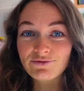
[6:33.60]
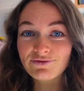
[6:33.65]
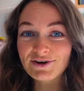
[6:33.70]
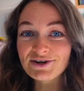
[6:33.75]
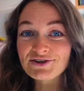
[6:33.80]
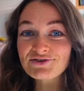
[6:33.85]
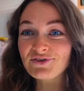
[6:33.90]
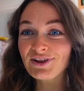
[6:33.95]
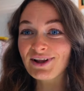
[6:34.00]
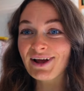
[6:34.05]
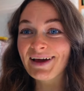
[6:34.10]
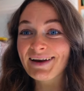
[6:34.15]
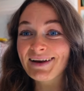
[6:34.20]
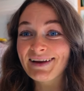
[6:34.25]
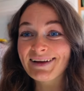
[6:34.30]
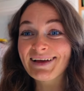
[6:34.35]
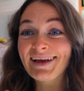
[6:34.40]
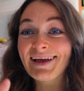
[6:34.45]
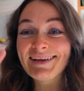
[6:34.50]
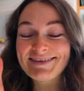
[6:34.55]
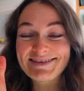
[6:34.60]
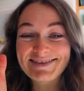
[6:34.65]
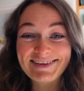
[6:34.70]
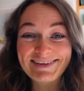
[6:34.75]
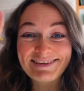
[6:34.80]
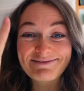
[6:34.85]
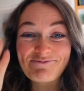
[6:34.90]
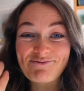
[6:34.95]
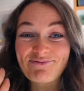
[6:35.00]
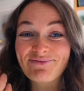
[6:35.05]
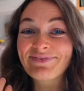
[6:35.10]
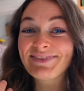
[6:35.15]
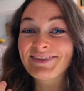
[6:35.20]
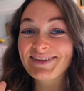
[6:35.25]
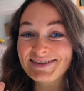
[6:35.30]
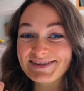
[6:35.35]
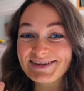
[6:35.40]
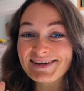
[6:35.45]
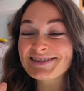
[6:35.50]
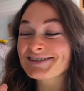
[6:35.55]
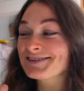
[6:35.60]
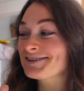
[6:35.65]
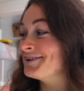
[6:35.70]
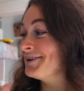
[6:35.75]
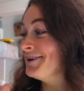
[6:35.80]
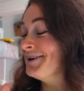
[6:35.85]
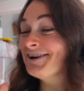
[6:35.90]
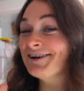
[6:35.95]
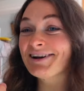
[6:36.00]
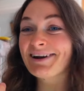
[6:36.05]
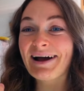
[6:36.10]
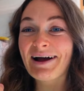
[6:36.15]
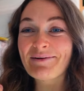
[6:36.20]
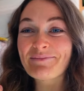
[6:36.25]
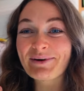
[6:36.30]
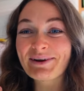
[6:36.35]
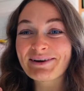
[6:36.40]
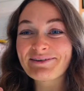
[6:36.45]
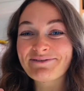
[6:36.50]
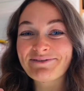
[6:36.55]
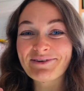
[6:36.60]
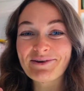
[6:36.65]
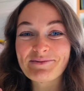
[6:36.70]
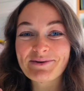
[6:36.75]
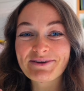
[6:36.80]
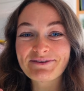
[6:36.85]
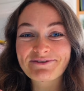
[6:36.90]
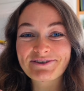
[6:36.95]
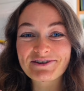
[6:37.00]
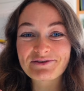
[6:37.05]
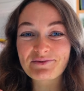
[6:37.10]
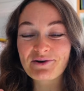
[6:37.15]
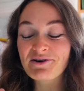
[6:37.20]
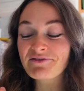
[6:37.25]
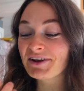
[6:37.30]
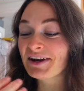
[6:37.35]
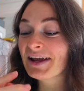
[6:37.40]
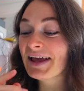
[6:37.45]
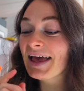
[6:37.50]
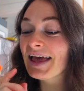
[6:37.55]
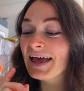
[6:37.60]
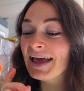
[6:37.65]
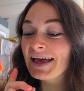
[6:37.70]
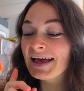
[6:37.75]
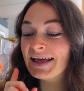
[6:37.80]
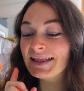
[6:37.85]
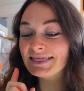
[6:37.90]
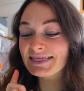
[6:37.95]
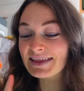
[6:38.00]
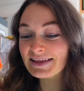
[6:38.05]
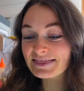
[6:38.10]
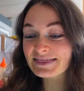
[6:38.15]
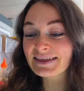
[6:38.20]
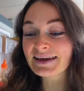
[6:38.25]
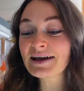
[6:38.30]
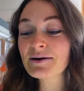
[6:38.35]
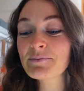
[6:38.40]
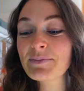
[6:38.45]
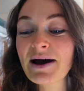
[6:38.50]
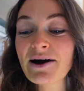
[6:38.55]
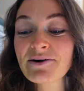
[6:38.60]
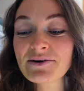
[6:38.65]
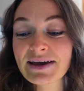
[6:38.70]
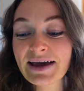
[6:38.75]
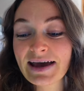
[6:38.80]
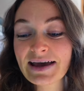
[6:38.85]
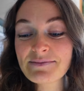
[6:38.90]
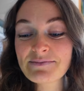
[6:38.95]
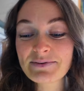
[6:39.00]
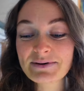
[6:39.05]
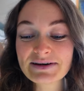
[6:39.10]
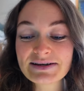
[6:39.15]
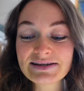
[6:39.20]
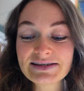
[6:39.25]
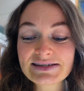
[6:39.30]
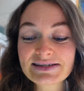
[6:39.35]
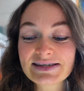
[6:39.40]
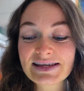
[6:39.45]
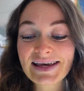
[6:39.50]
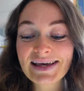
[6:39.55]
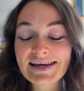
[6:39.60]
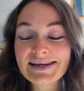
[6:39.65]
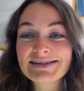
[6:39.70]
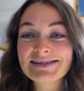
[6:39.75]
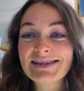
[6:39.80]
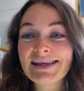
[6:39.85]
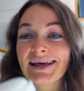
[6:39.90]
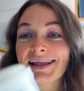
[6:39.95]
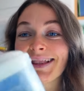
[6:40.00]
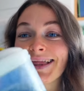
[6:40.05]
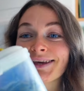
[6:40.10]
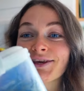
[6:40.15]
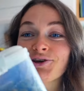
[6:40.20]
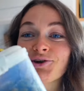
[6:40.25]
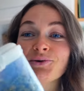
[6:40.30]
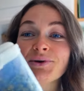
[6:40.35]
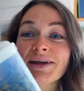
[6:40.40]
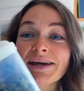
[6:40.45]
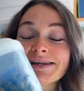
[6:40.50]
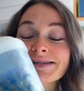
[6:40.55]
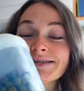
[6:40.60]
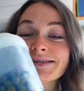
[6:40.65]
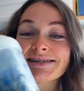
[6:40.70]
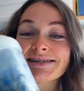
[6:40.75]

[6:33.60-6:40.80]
Fridge lighting is, this is good. I'm gonna film in the fridge more often. The thing about capers is that like you need